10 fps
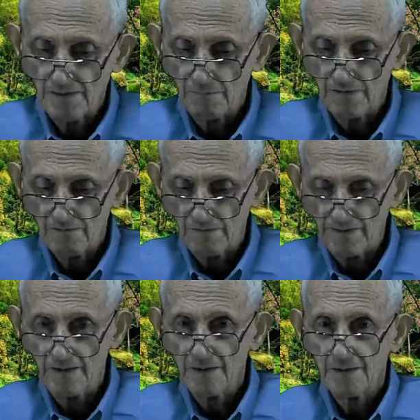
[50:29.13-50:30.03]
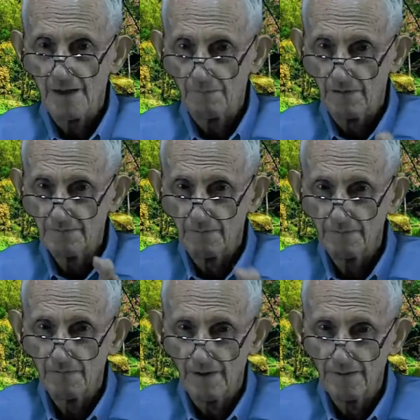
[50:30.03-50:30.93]
between these numbers
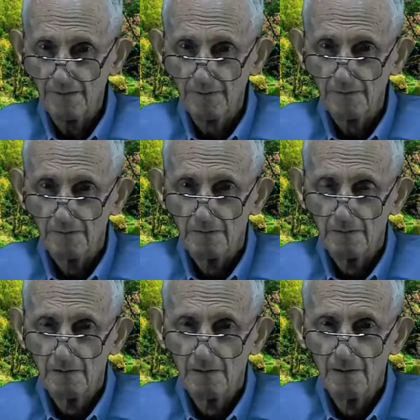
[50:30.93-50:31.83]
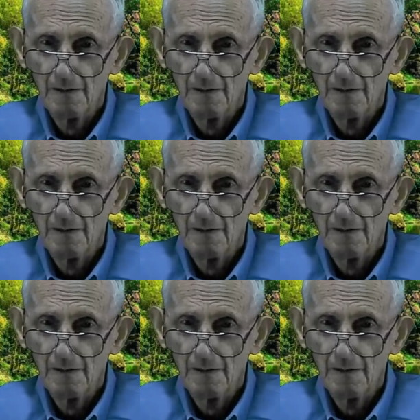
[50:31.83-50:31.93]
we've got here. Yeah, there are.